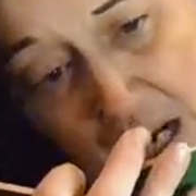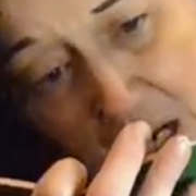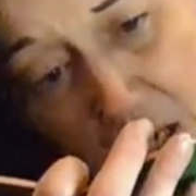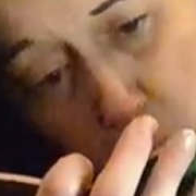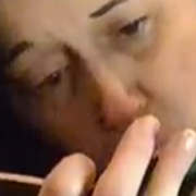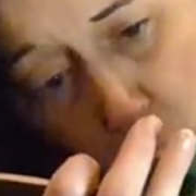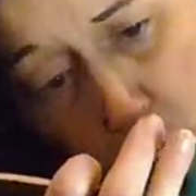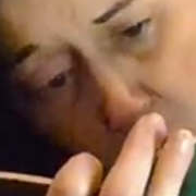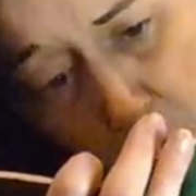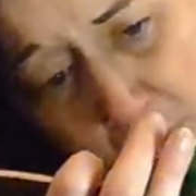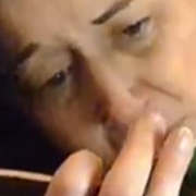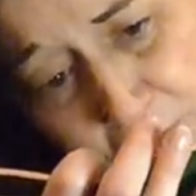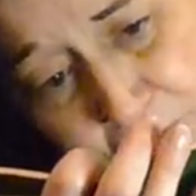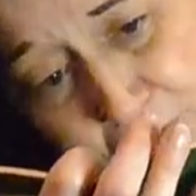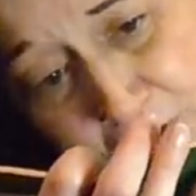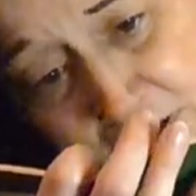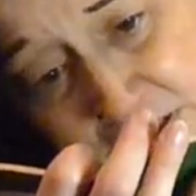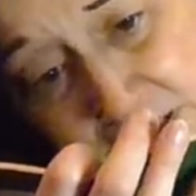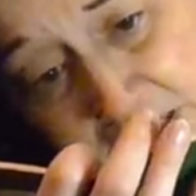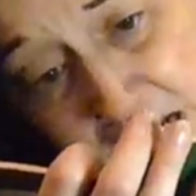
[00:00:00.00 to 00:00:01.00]
A warm and
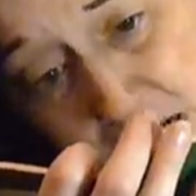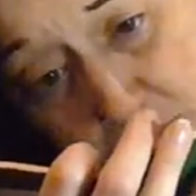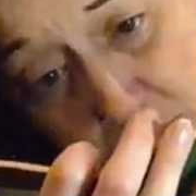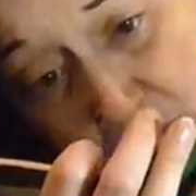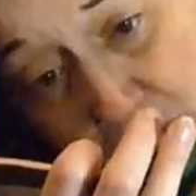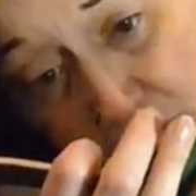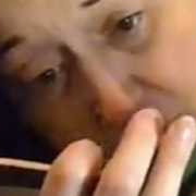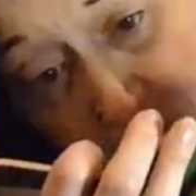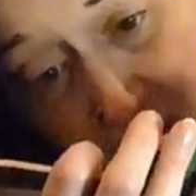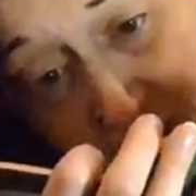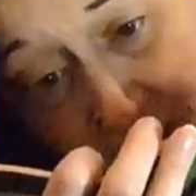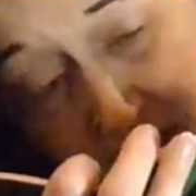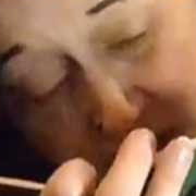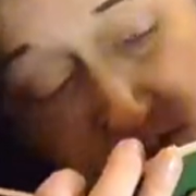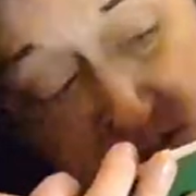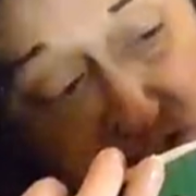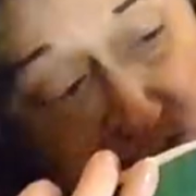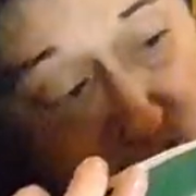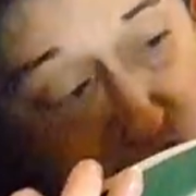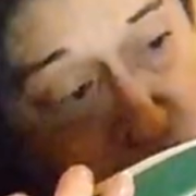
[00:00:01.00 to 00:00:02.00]
friendly
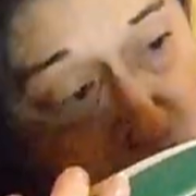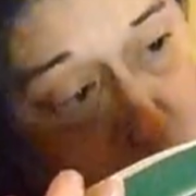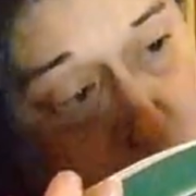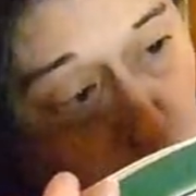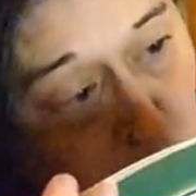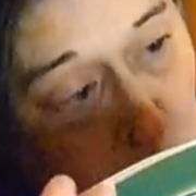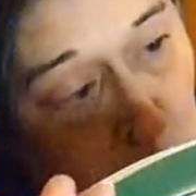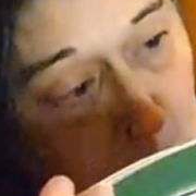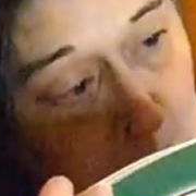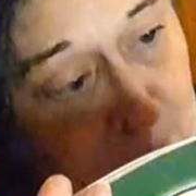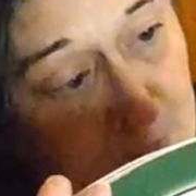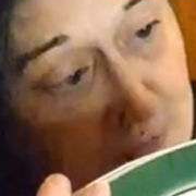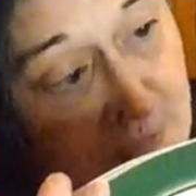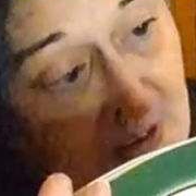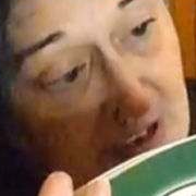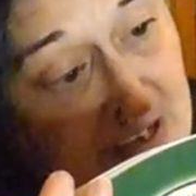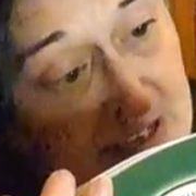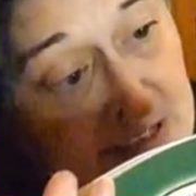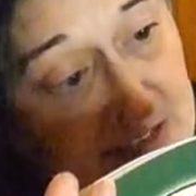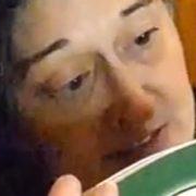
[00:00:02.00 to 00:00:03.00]
atmosphere still
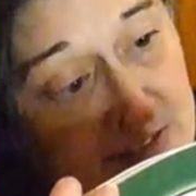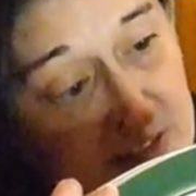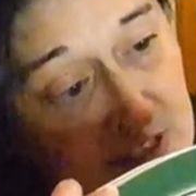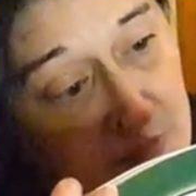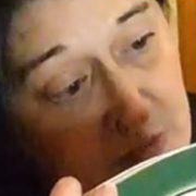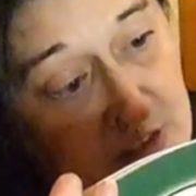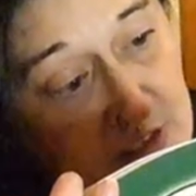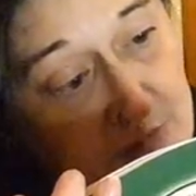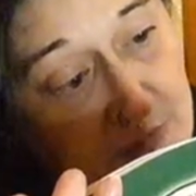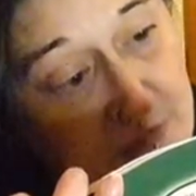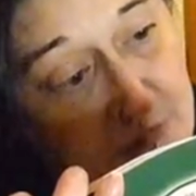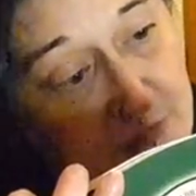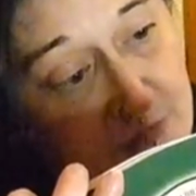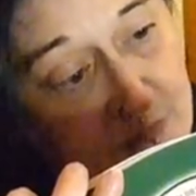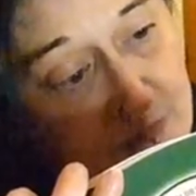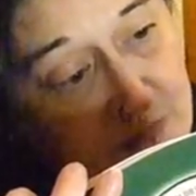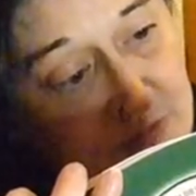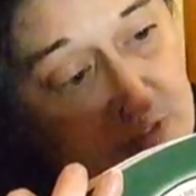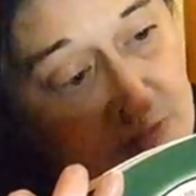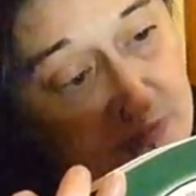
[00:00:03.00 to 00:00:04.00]
pervades the
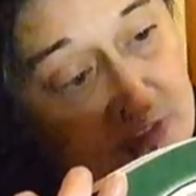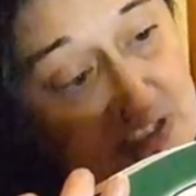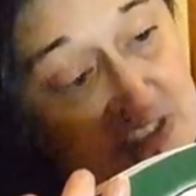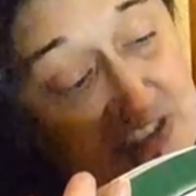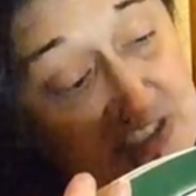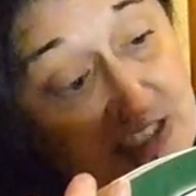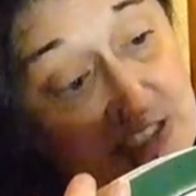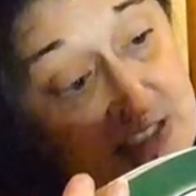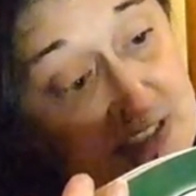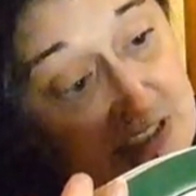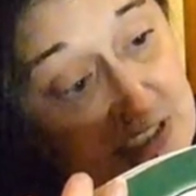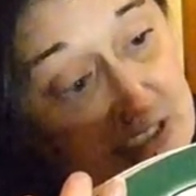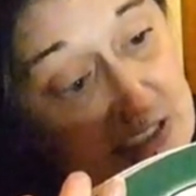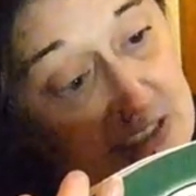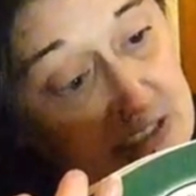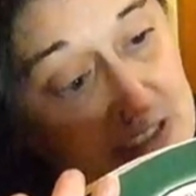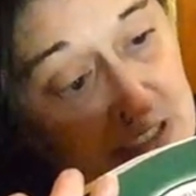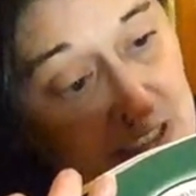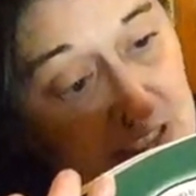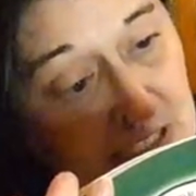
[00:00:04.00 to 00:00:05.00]

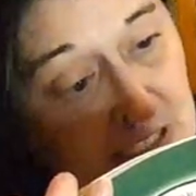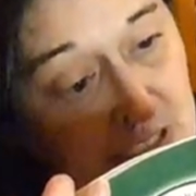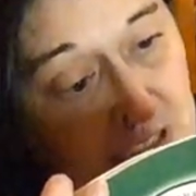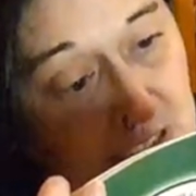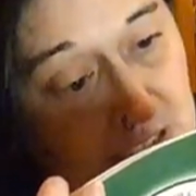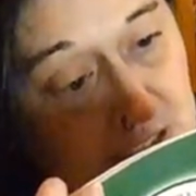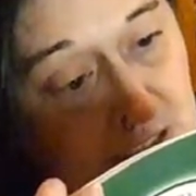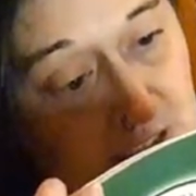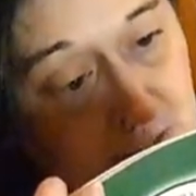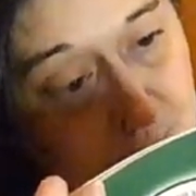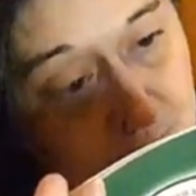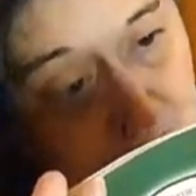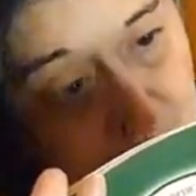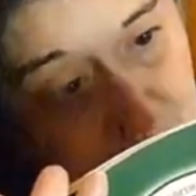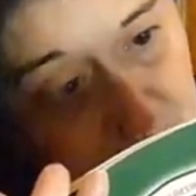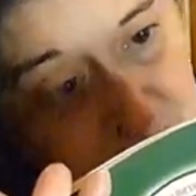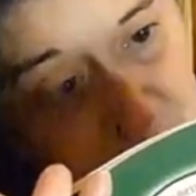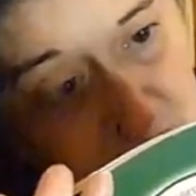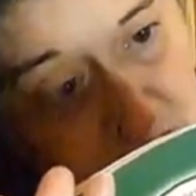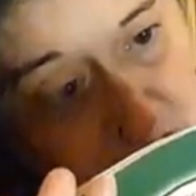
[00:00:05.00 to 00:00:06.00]
vicinity,
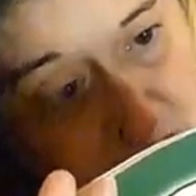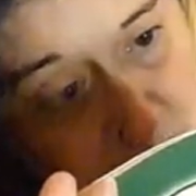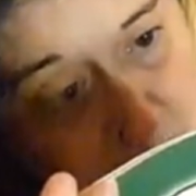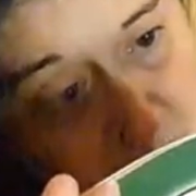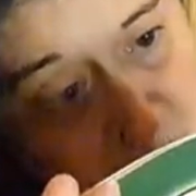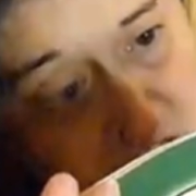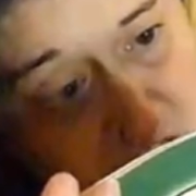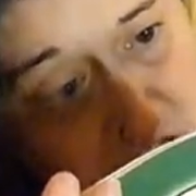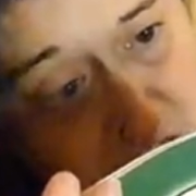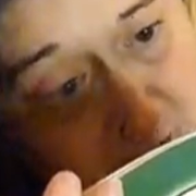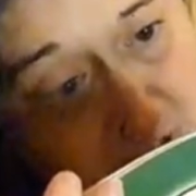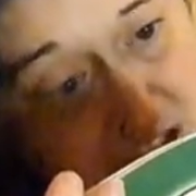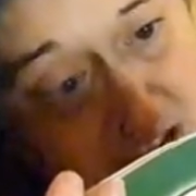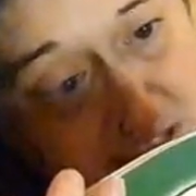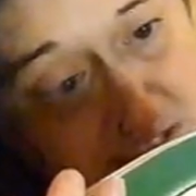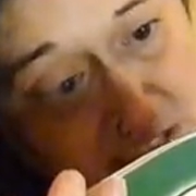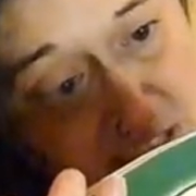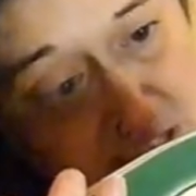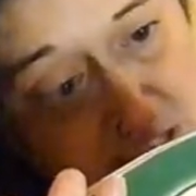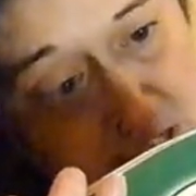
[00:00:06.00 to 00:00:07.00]

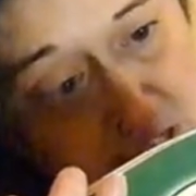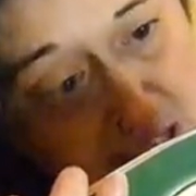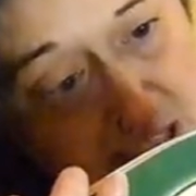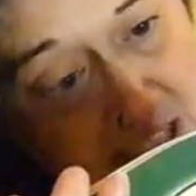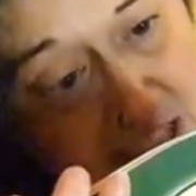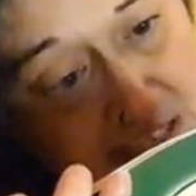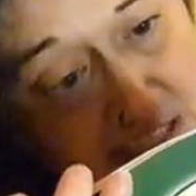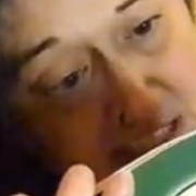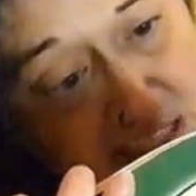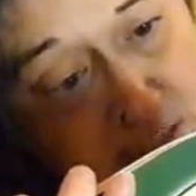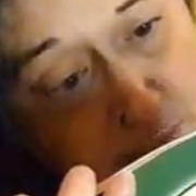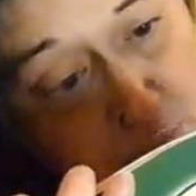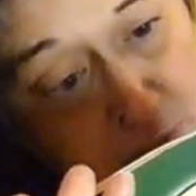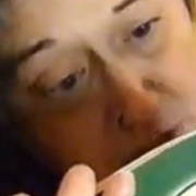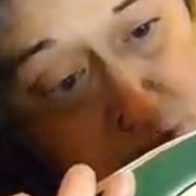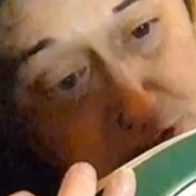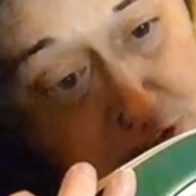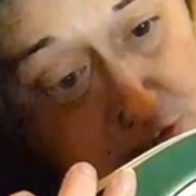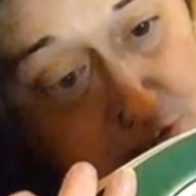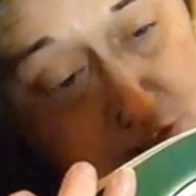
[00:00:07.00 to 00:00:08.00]
ameliorating any
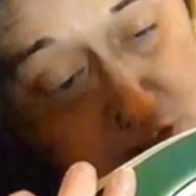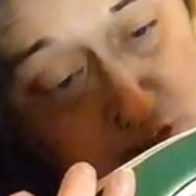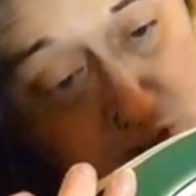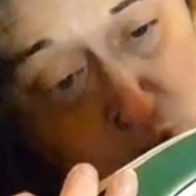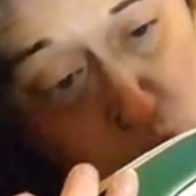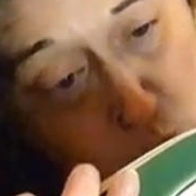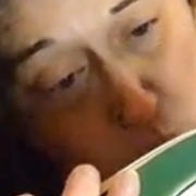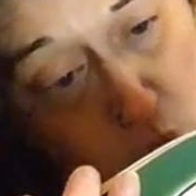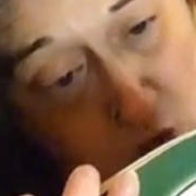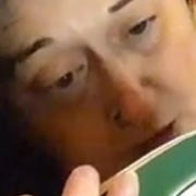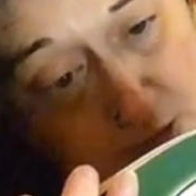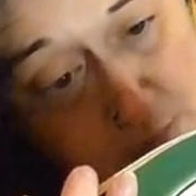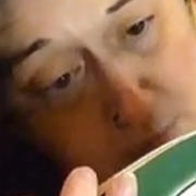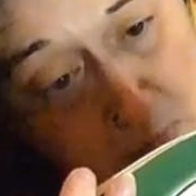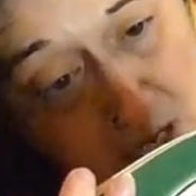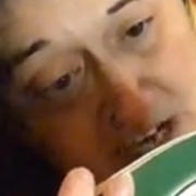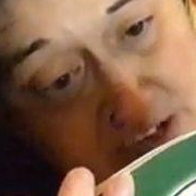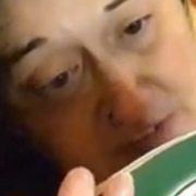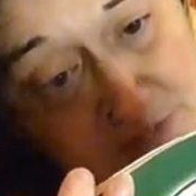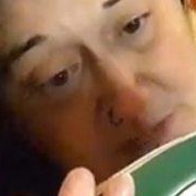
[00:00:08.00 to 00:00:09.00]
spookiness one
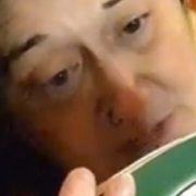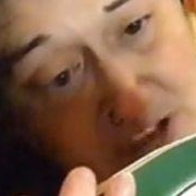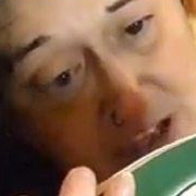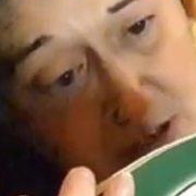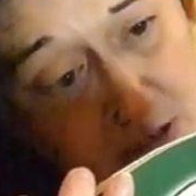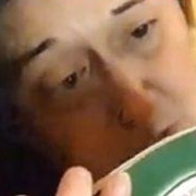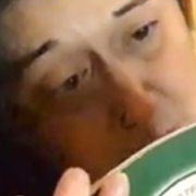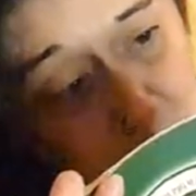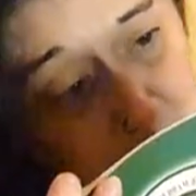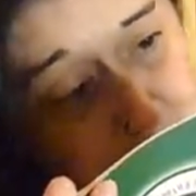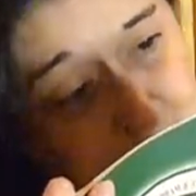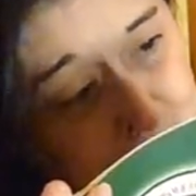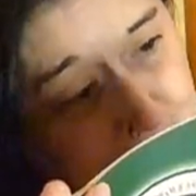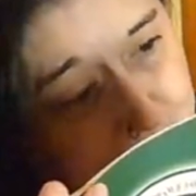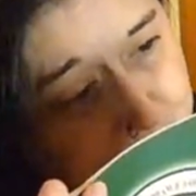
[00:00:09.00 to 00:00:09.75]
might feel.